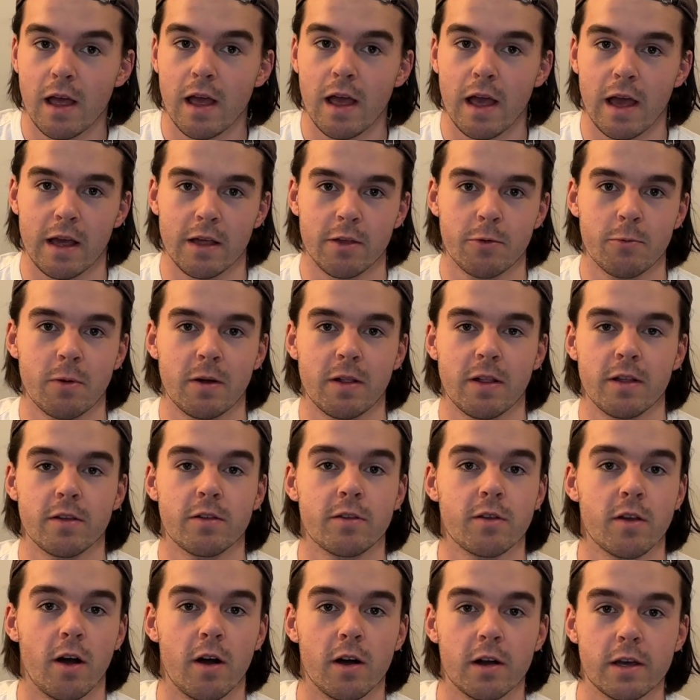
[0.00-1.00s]
as well as
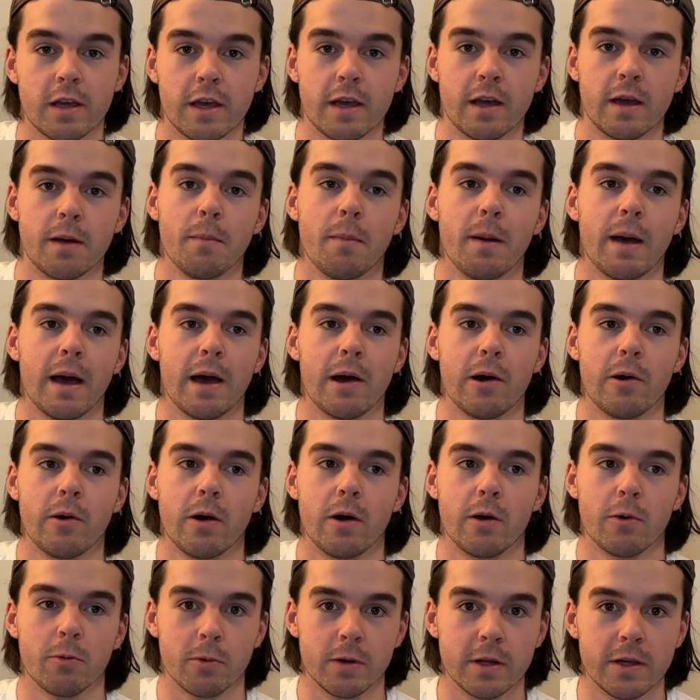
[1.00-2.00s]
talking about
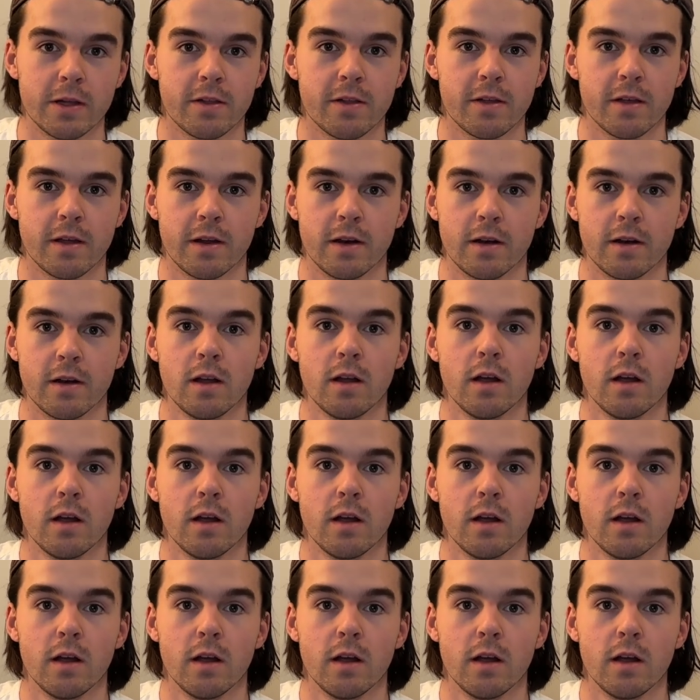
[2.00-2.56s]
a recent